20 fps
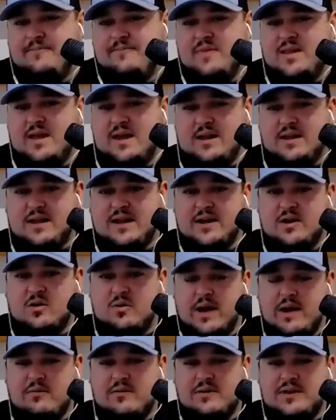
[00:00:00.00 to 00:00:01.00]
and get
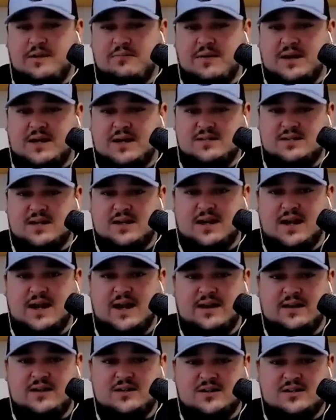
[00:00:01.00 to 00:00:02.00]
away with it because the
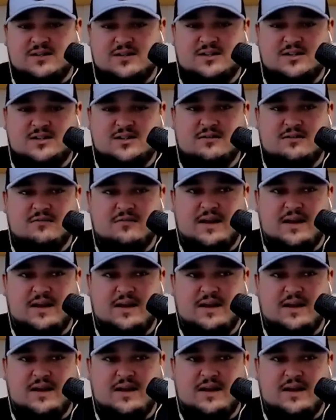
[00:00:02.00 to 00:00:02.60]
gut just is so